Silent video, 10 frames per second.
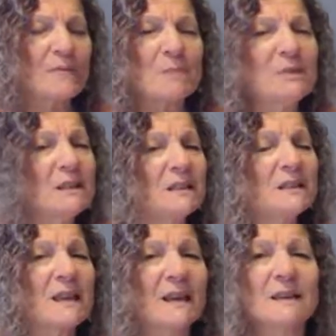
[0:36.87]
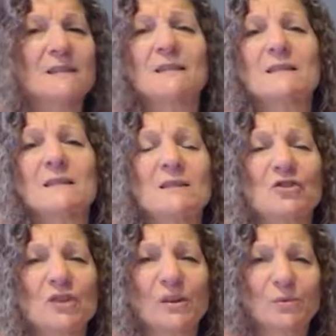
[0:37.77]
please, guys, this is a
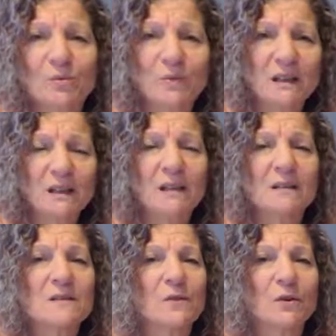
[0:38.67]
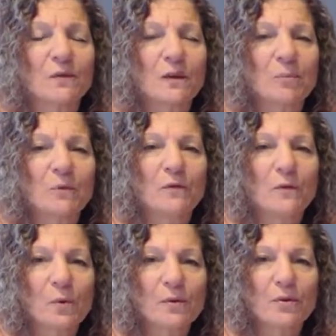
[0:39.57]
general reading. It's for November
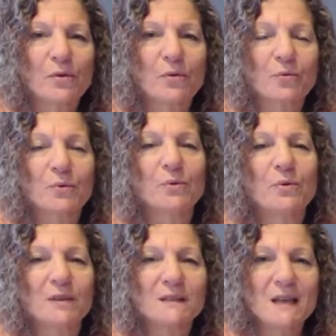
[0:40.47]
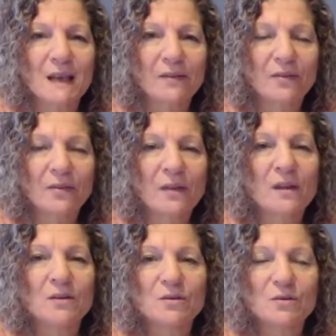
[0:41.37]
4th through the 10th,
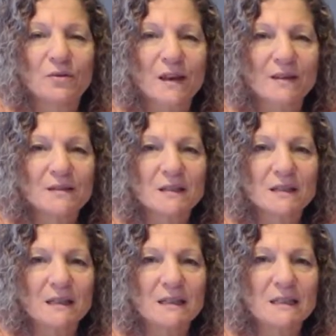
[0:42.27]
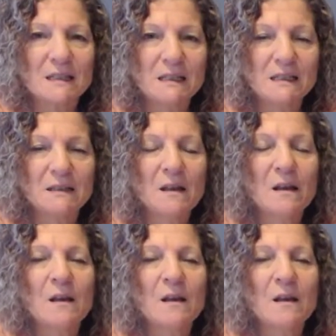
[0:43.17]
2019.